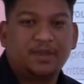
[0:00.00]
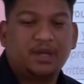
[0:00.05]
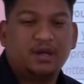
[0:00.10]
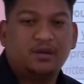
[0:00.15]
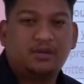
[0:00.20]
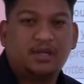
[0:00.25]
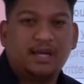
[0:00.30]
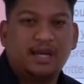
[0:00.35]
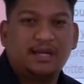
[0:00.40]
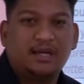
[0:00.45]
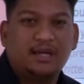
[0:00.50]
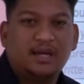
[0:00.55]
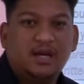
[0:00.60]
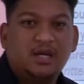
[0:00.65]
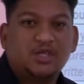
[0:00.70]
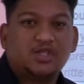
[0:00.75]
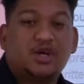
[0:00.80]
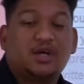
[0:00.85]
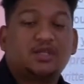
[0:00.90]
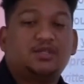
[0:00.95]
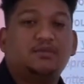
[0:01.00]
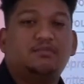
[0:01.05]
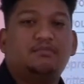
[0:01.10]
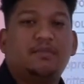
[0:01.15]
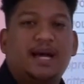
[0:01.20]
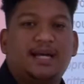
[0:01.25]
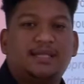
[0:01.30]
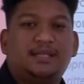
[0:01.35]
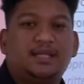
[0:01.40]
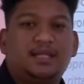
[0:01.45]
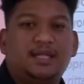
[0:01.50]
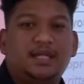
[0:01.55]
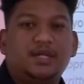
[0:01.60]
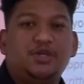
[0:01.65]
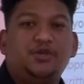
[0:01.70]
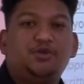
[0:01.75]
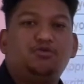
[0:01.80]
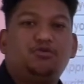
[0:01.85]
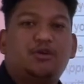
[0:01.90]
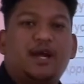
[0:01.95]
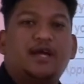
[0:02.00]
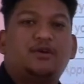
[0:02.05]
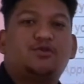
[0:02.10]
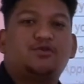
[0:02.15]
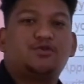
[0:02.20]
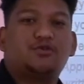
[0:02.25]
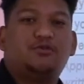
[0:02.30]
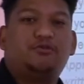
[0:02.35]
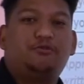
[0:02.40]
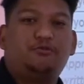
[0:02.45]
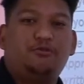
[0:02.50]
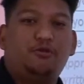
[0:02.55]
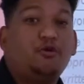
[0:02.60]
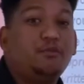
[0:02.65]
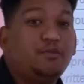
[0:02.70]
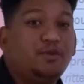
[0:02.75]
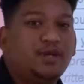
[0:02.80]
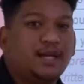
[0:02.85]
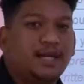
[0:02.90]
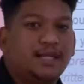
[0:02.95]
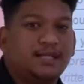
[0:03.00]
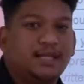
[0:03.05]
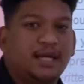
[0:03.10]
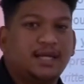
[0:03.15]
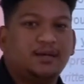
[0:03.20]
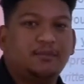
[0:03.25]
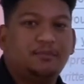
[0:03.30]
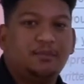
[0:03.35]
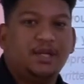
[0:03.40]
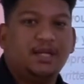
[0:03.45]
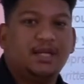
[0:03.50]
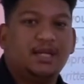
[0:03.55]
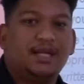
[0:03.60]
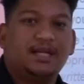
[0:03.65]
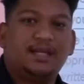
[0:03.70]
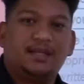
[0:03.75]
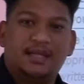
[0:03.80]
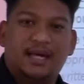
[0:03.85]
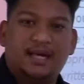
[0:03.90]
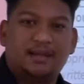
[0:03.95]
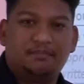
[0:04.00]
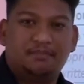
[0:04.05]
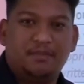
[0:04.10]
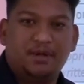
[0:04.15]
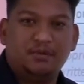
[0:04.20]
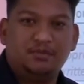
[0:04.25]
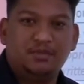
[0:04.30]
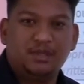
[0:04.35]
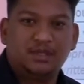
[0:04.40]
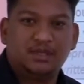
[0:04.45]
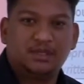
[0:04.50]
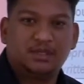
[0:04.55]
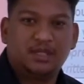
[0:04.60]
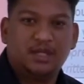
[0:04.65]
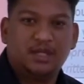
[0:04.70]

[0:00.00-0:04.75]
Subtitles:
Okay? So automatically you can also formulate an opinion in that moment.